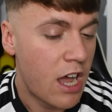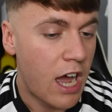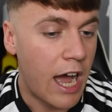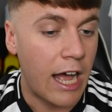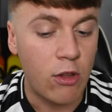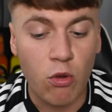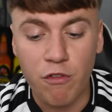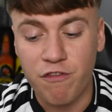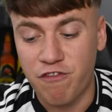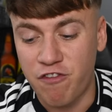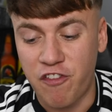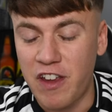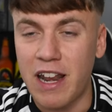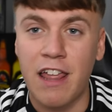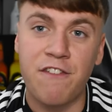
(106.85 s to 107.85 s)
I don't
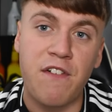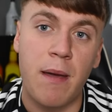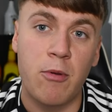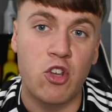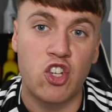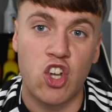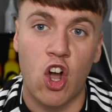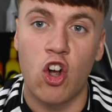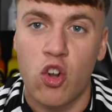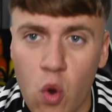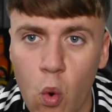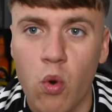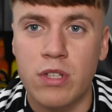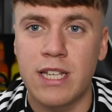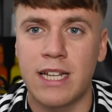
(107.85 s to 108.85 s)
feel like Fabian Shaw
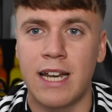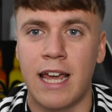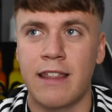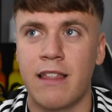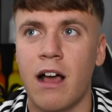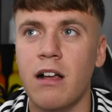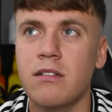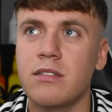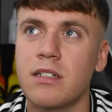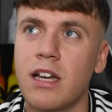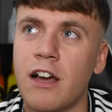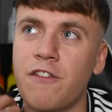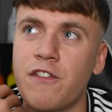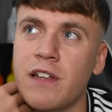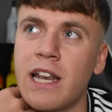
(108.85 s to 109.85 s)
goes in like that.
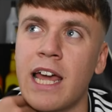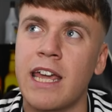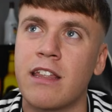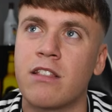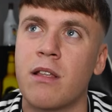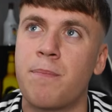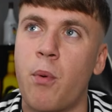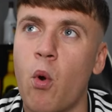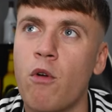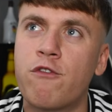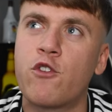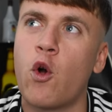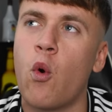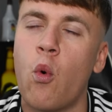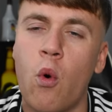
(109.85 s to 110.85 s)
I feel like they both
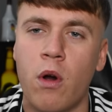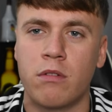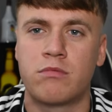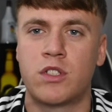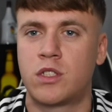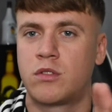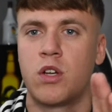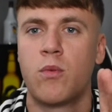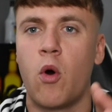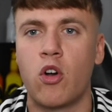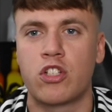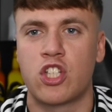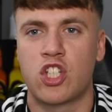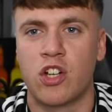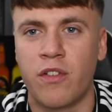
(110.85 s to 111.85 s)
go
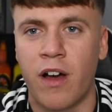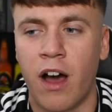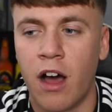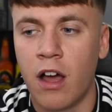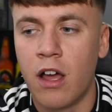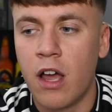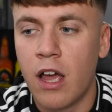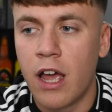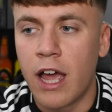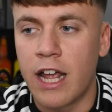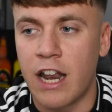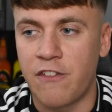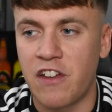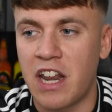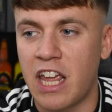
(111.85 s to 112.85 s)
towards each other, and
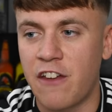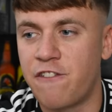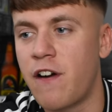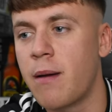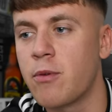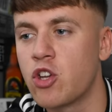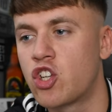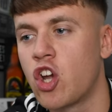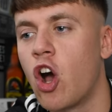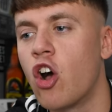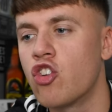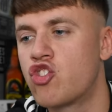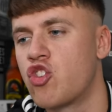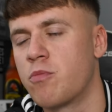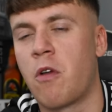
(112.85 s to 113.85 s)
I feel like if Fabian
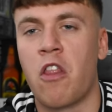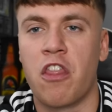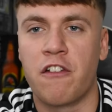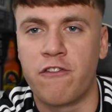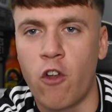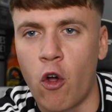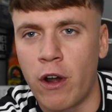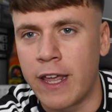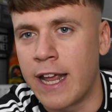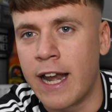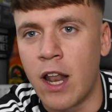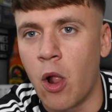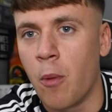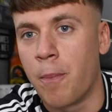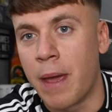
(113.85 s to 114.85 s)
Shaw jumped on the floor like a
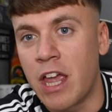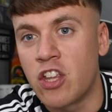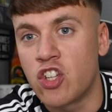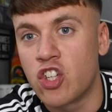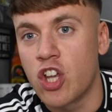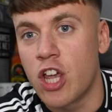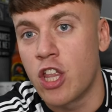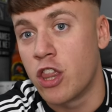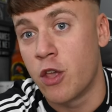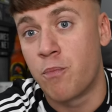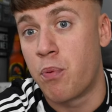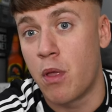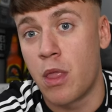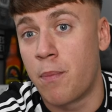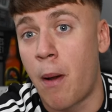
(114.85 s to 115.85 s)
little bitch, the
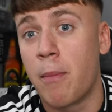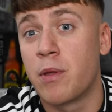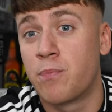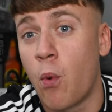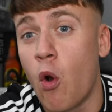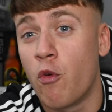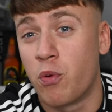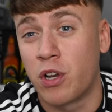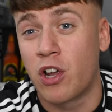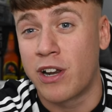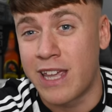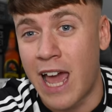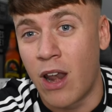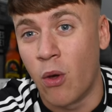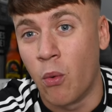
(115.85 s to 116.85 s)
probably both would have got a
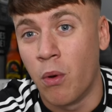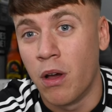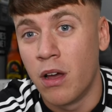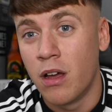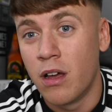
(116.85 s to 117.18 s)
yellow.